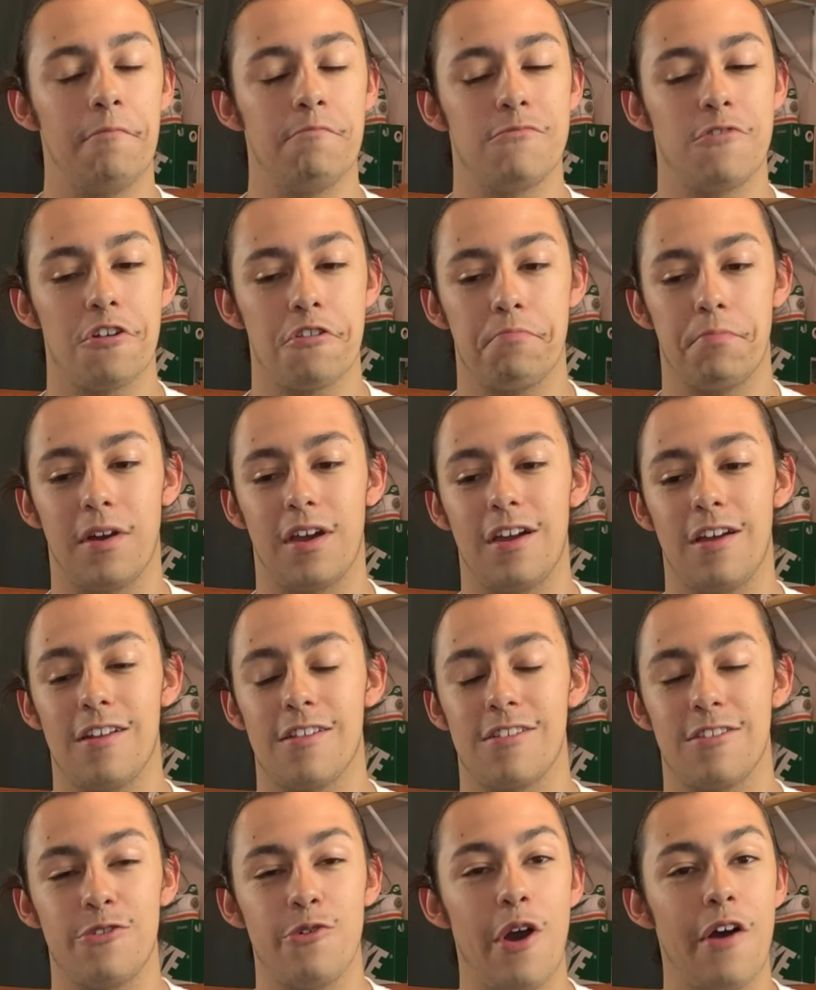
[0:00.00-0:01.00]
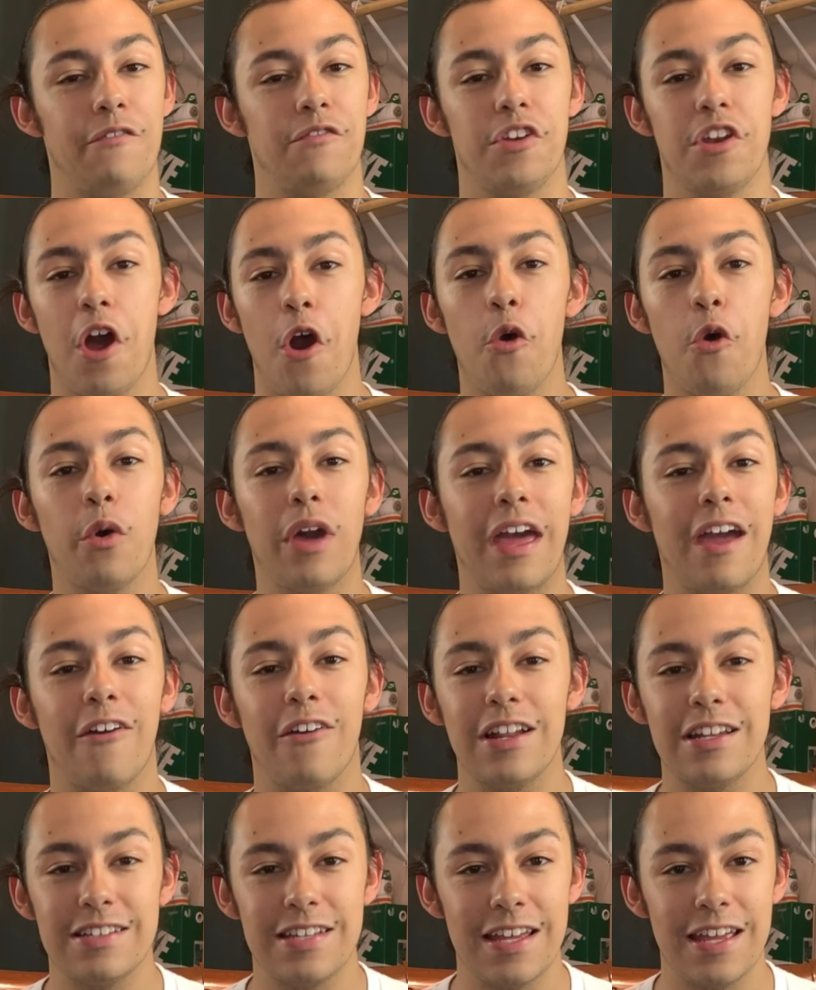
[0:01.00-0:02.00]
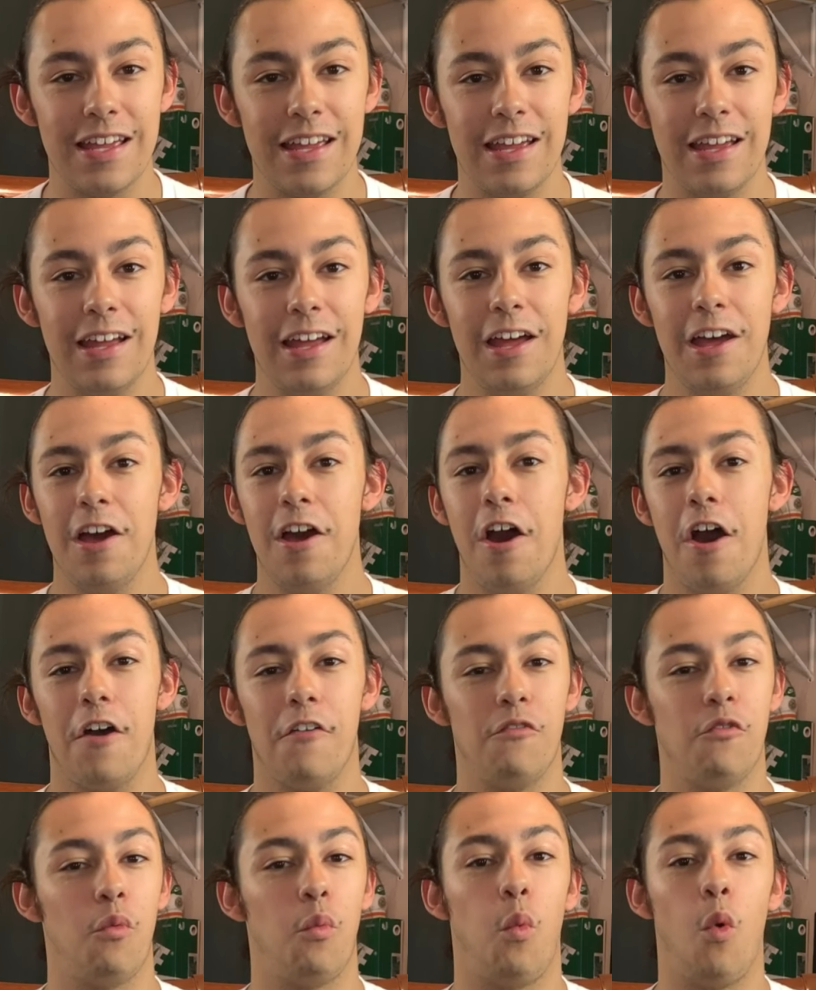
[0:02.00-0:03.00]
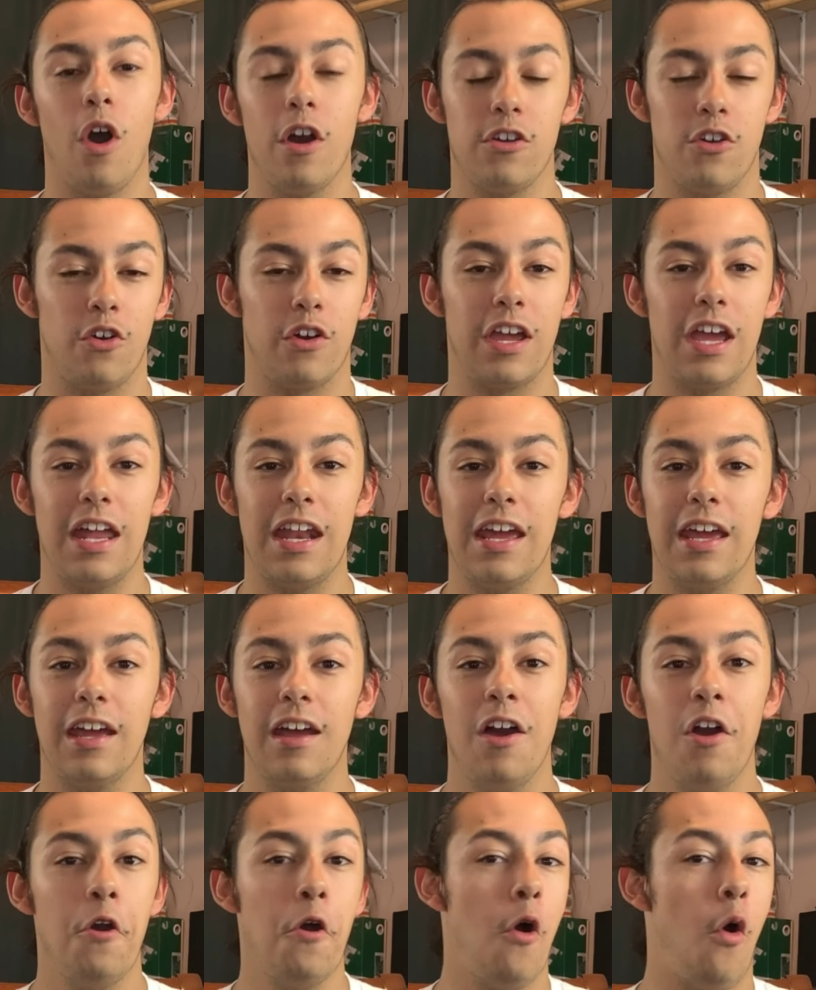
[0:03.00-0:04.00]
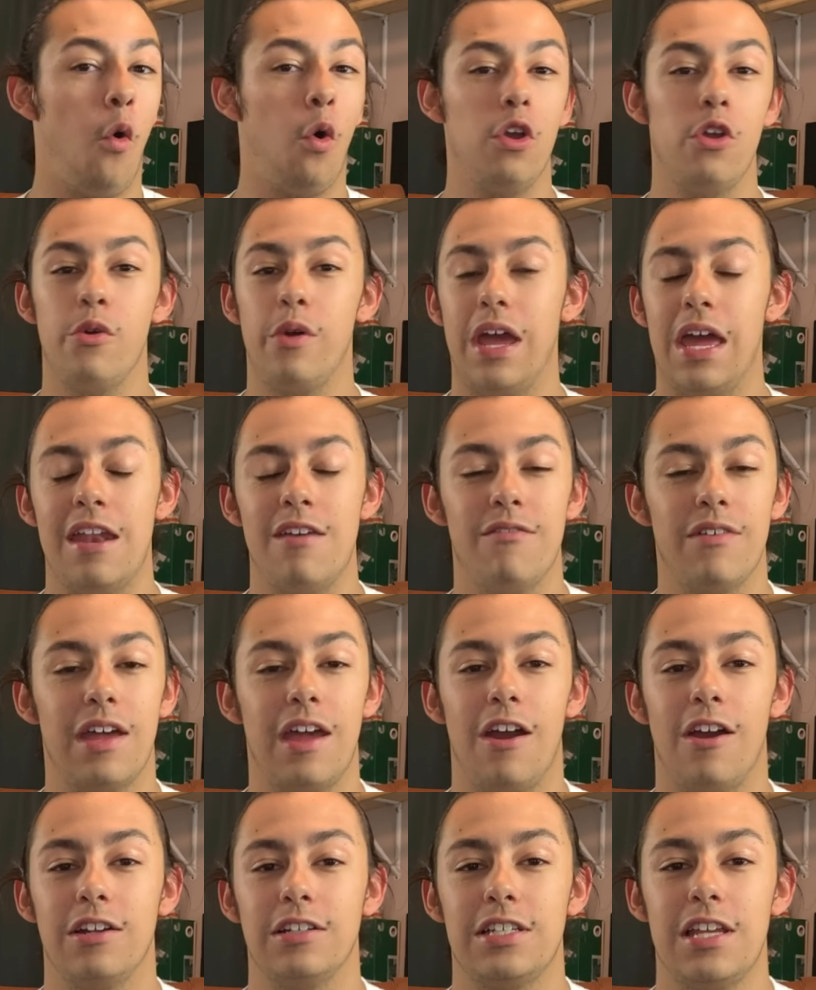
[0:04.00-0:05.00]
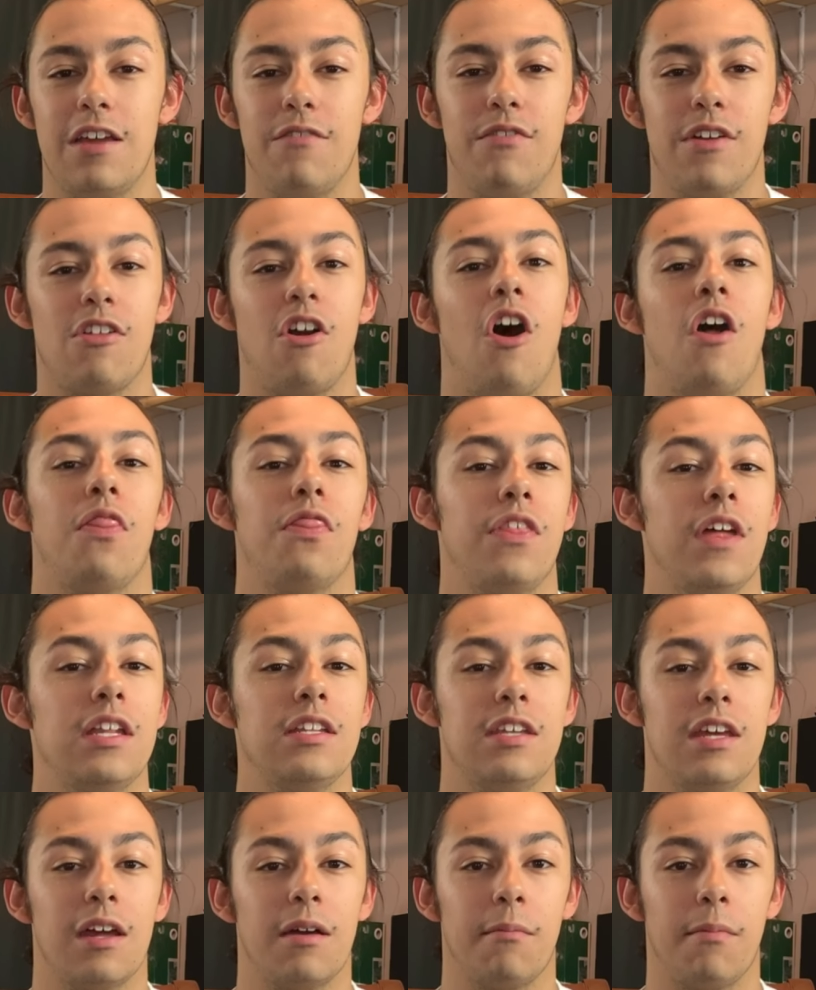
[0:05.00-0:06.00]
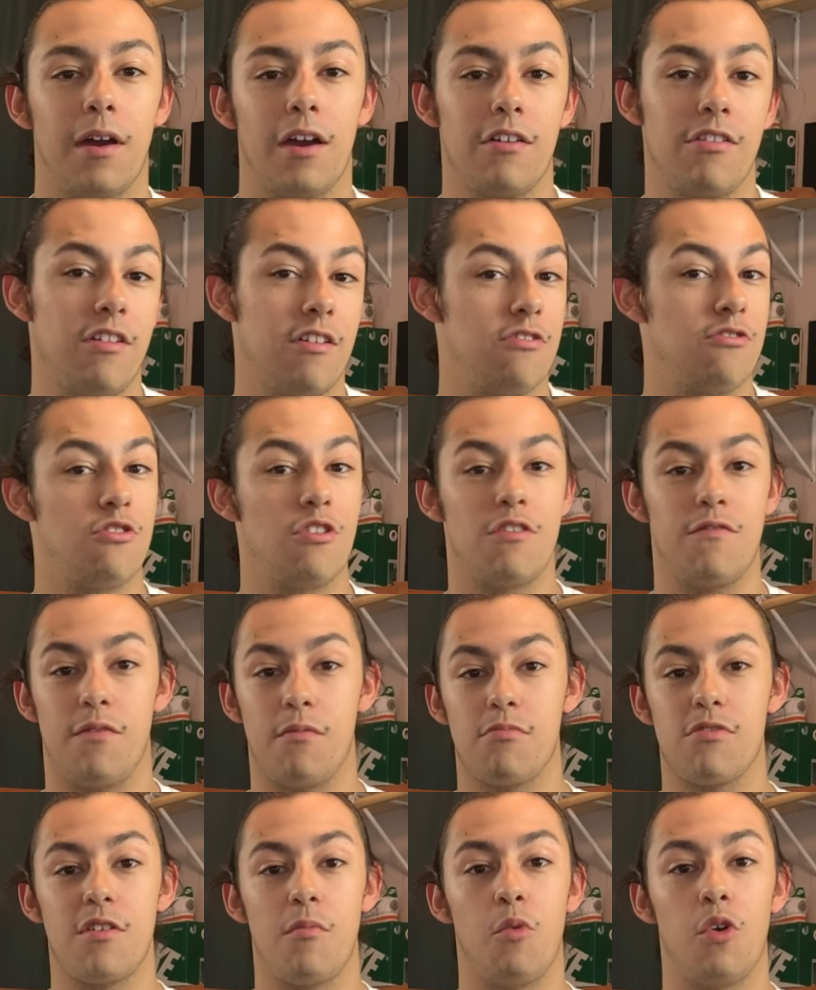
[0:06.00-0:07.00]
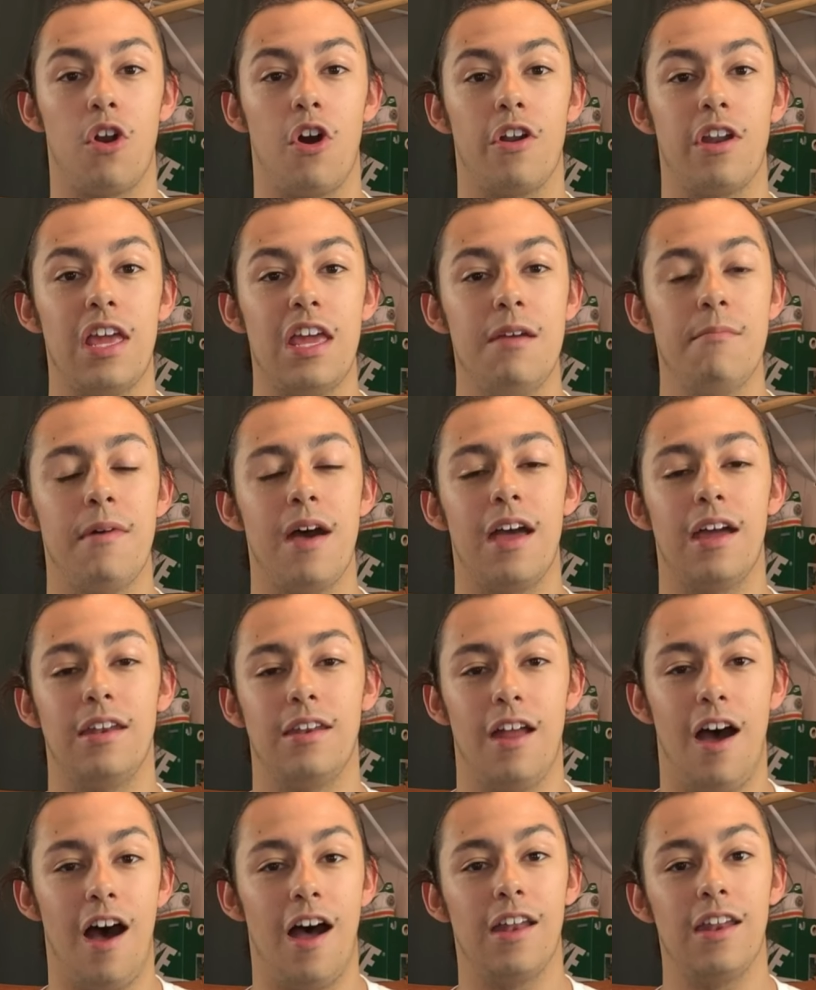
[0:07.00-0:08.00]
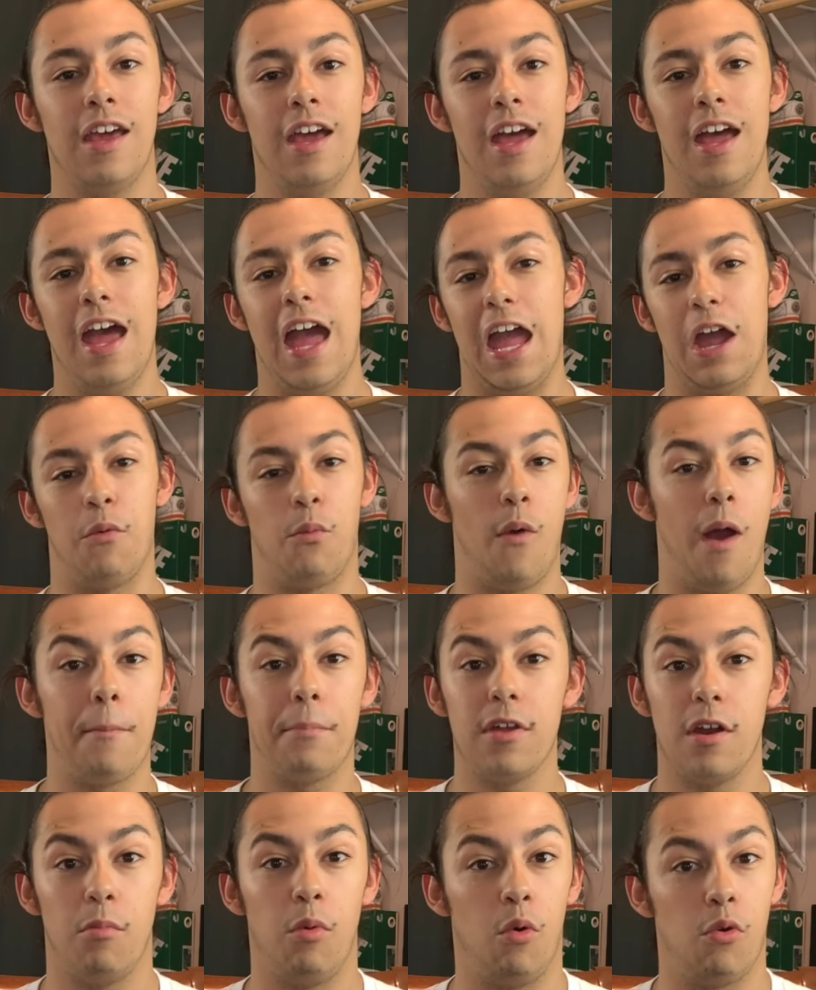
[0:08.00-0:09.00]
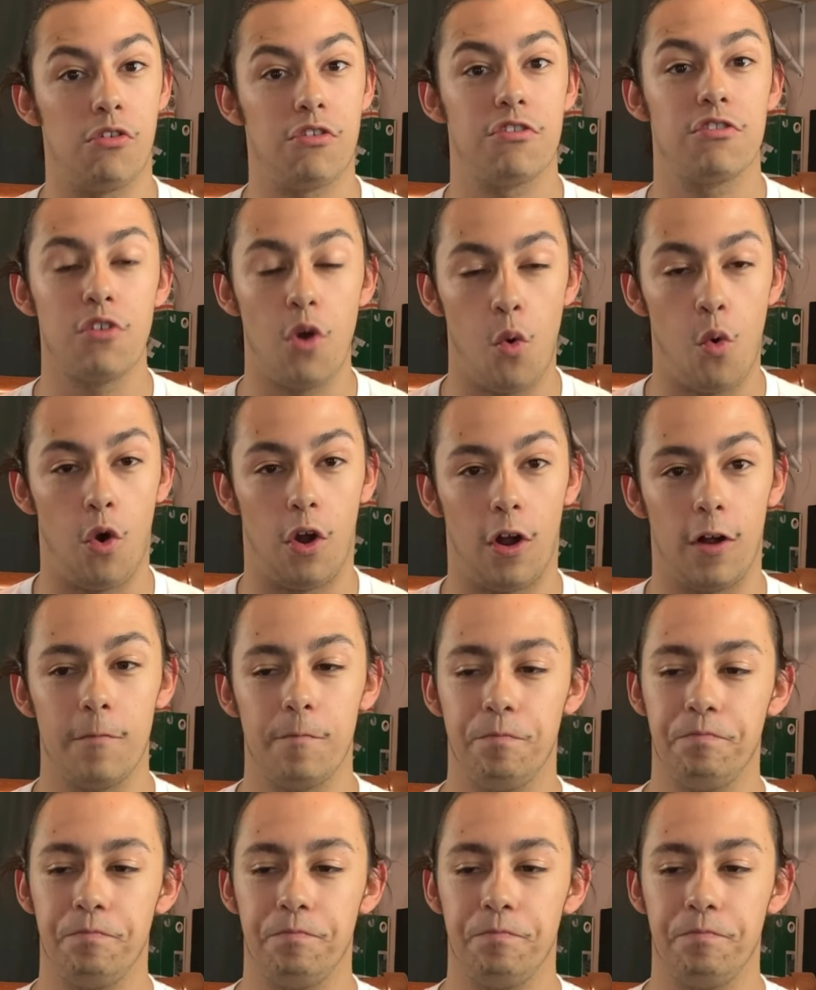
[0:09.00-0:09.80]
just because you have no guarantee of what you're getting, or you can't even guarantee if it's authentic because it's just from someone on eBay, not a reputable store.